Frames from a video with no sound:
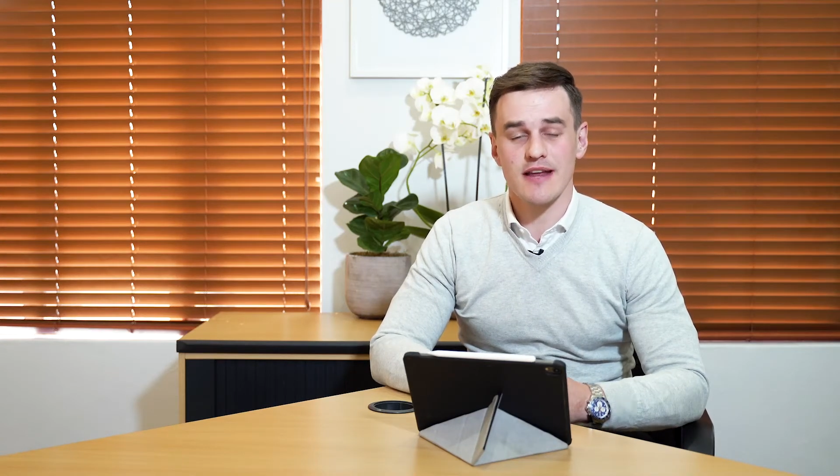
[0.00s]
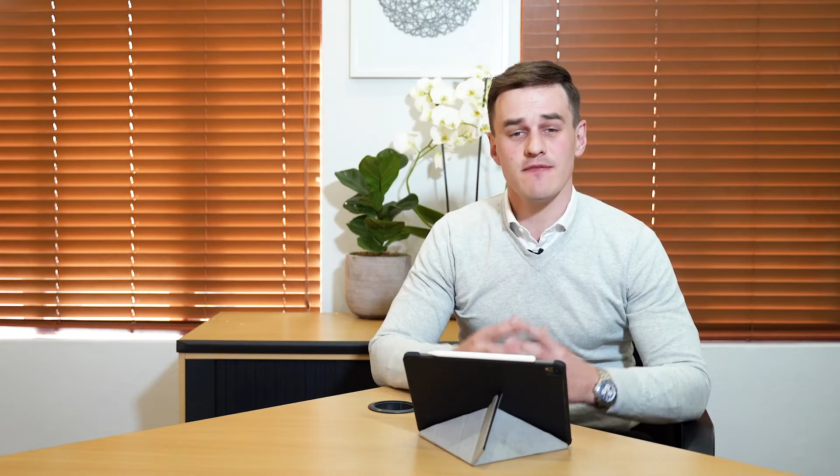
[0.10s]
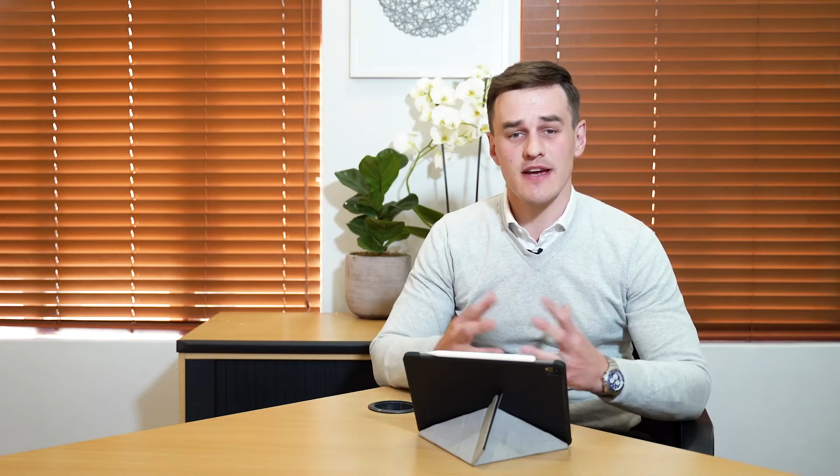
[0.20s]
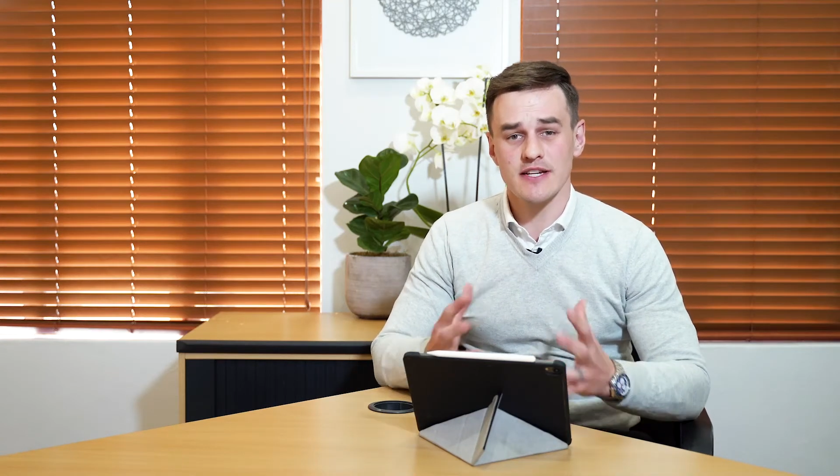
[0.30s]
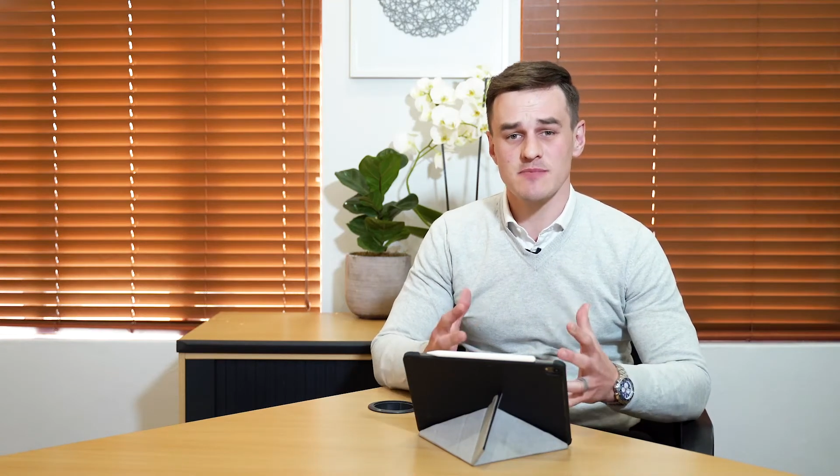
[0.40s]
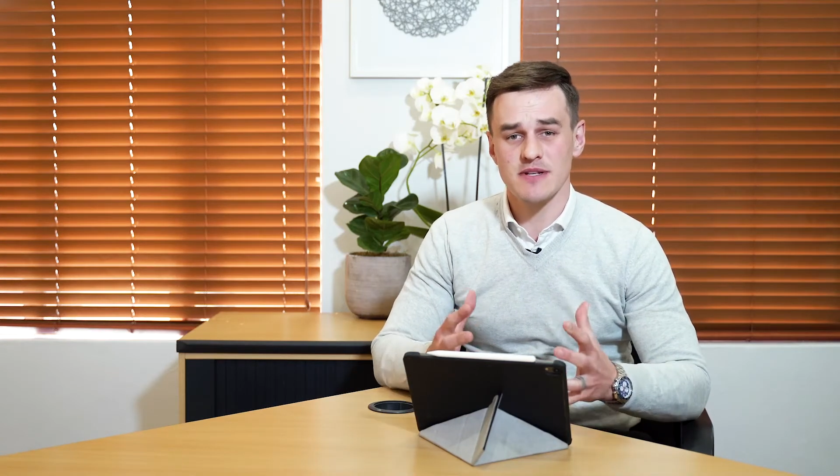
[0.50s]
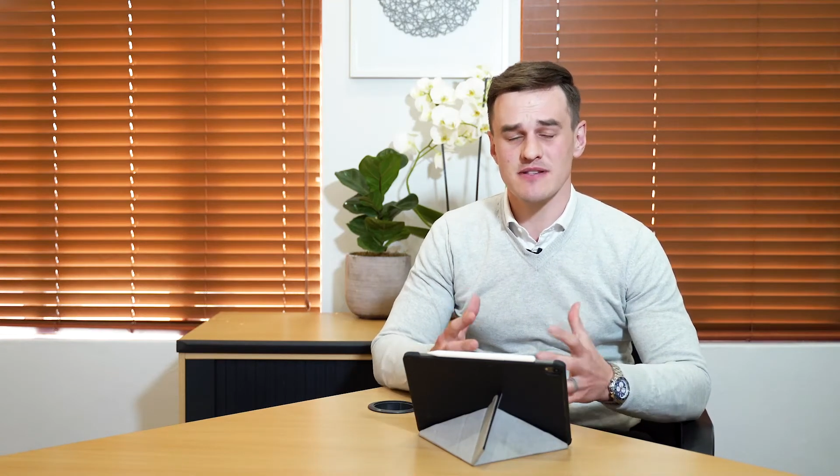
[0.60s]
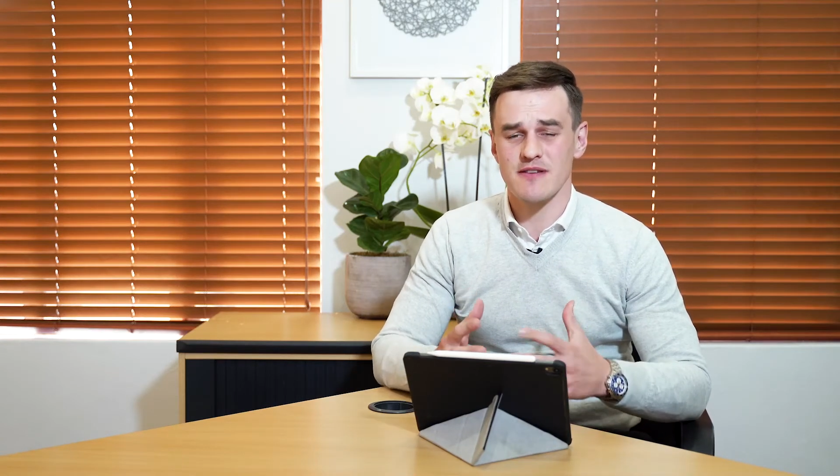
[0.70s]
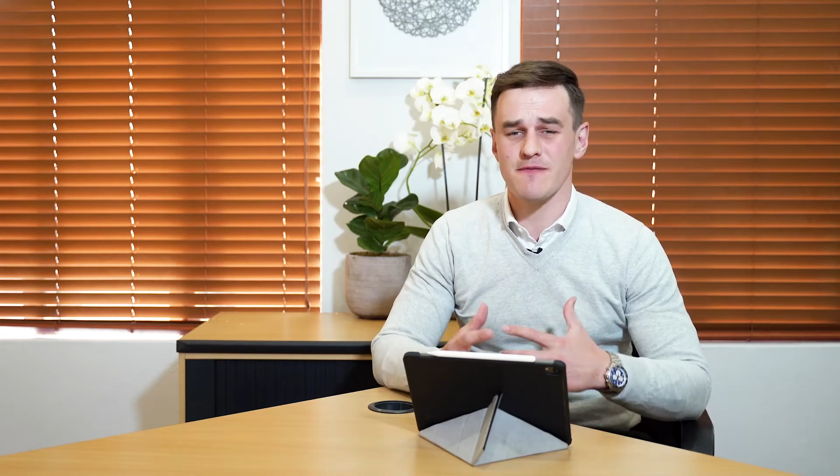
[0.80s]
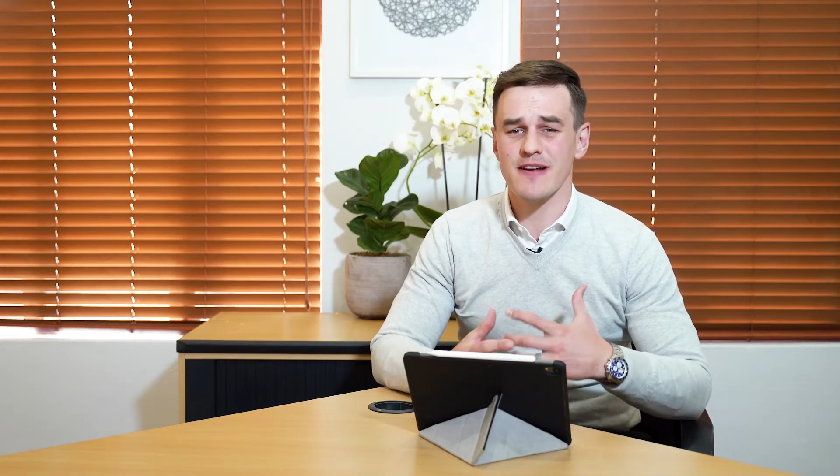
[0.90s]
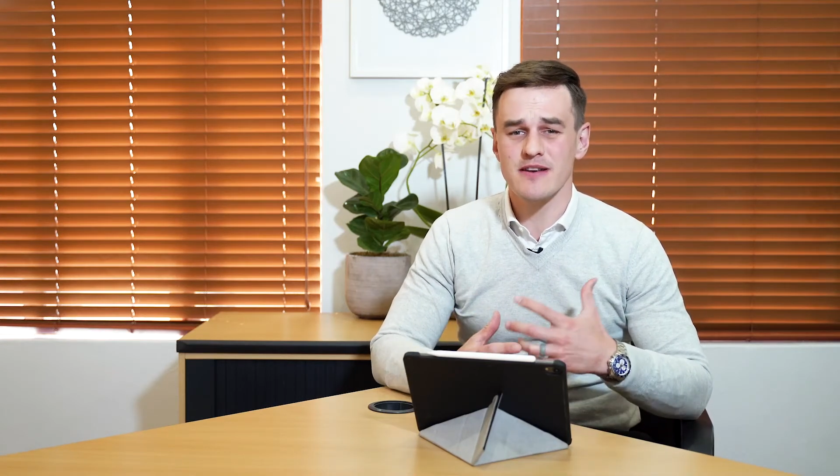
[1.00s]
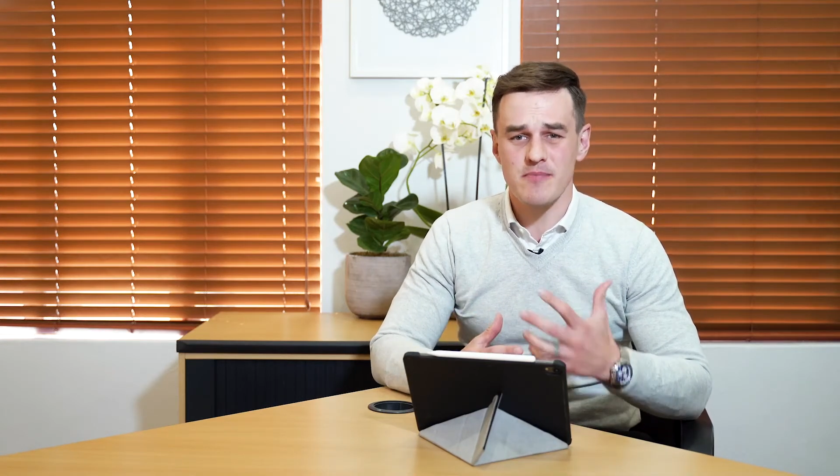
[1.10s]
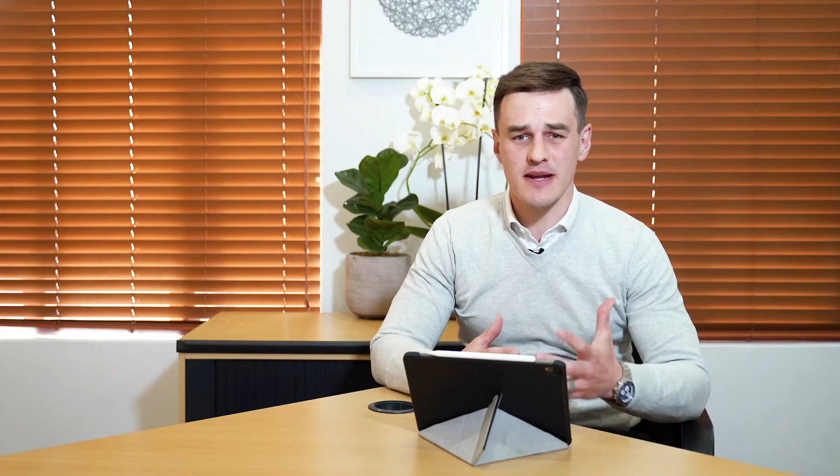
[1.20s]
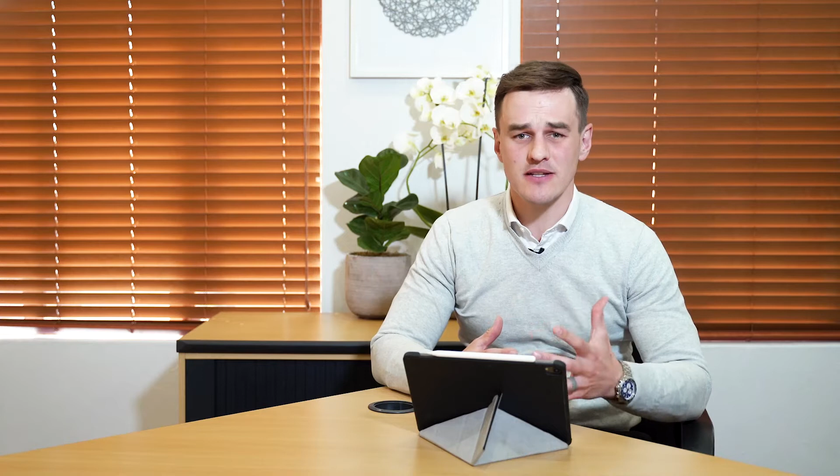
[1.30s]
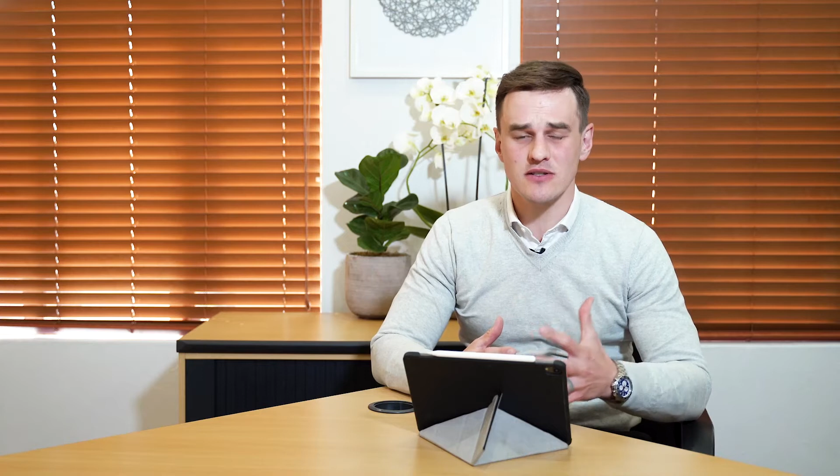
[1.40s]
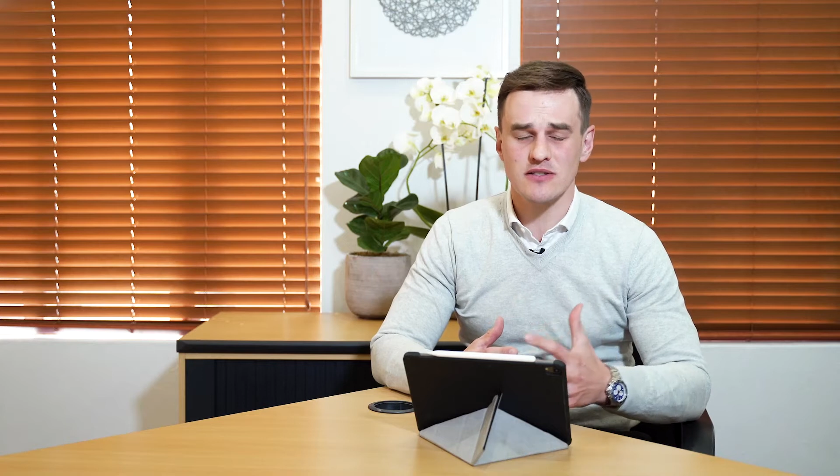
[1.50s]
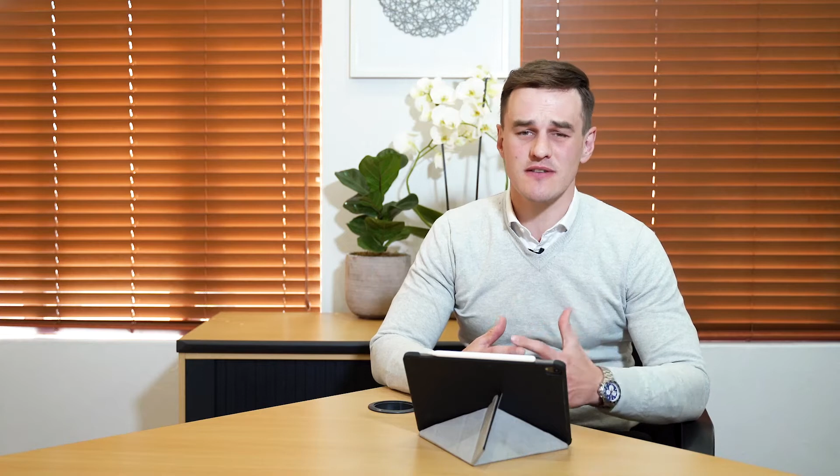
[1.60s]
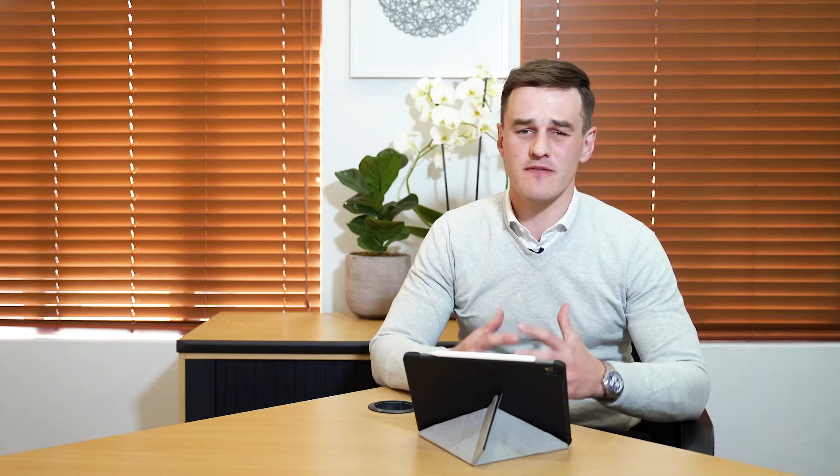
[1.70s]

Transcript: investments, the fundamentals,